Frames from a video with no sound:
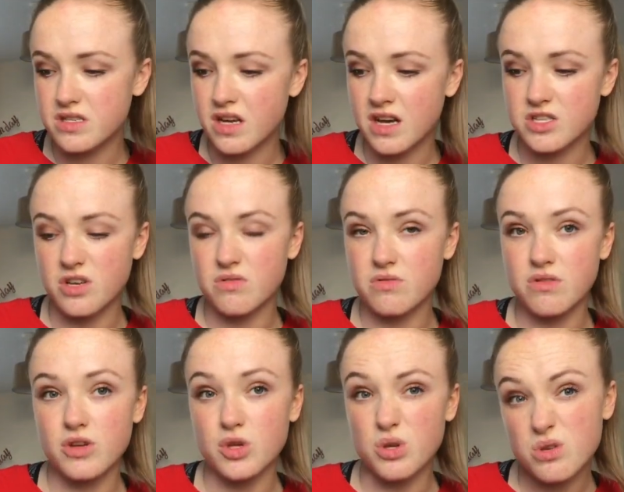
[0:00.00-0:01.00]
I don't
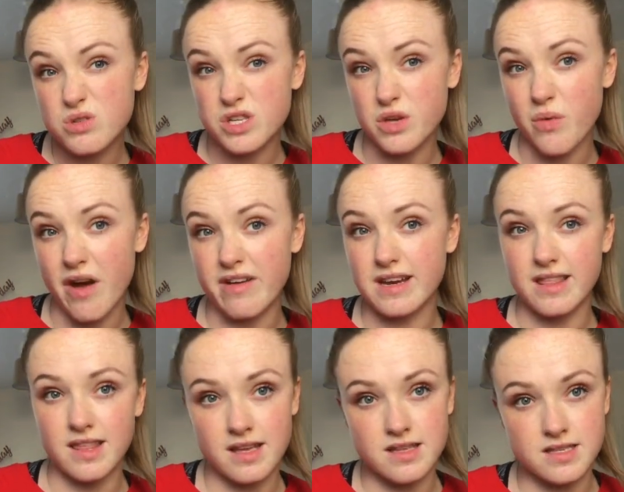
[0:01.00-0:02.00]
usually wear
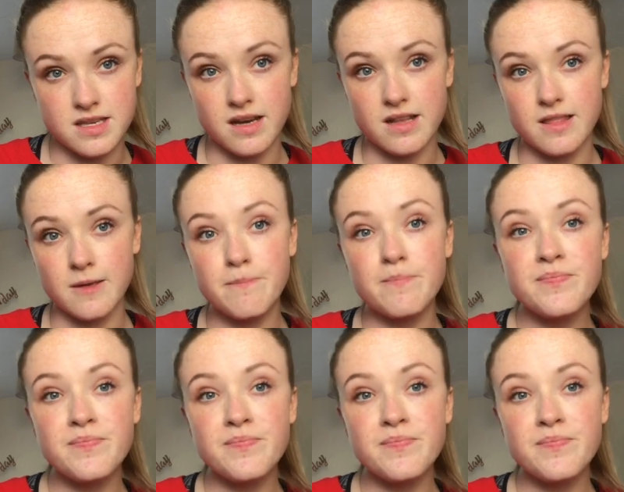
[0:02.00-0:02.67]
anything inside them,